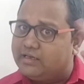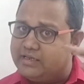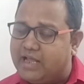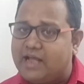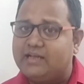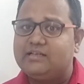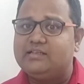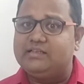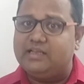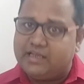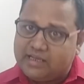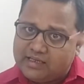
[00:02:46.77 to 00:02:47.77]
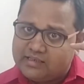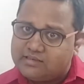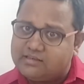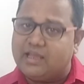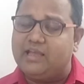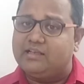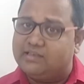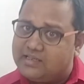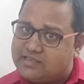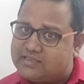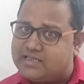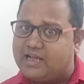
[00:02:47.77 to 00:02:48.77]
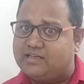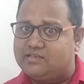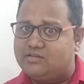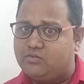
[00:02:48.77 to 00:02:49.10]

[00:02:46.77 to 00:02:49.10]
that they think, they said,